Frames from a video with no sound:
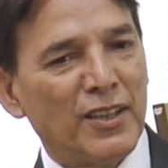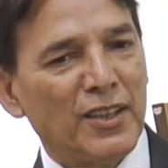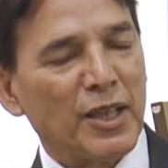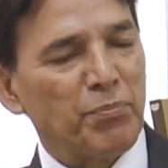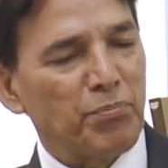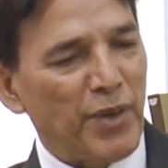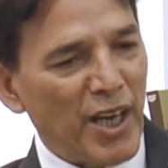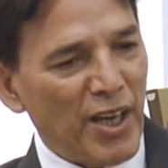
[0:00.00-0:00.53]

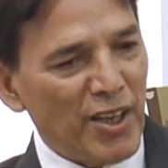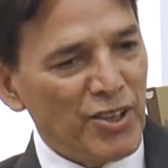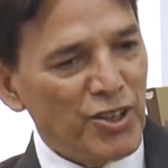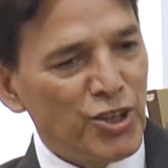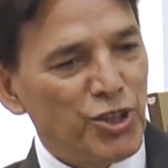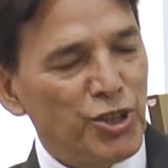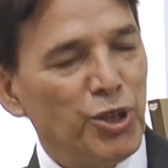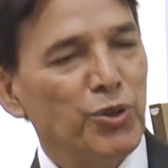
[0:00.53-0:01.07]
that parents,
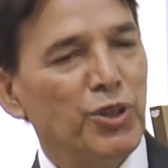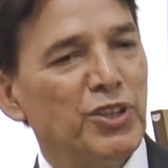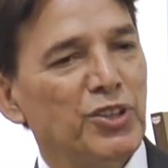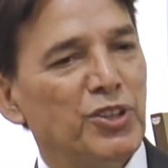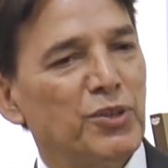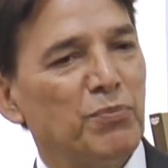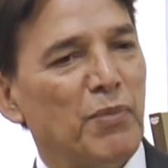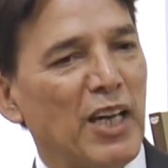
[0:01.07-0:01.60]

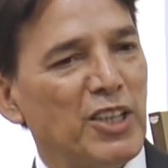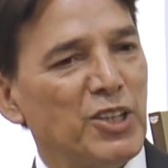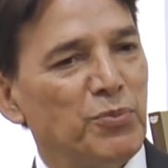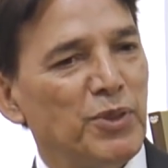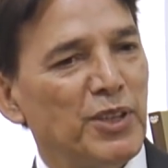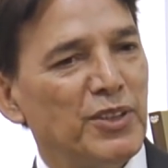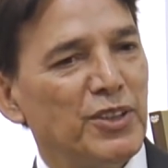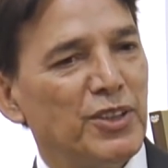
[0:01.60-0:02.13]
students,
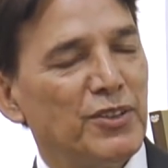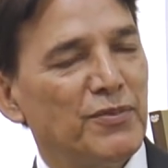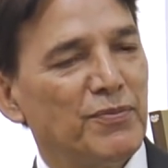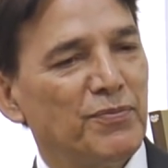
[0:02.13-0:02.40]
management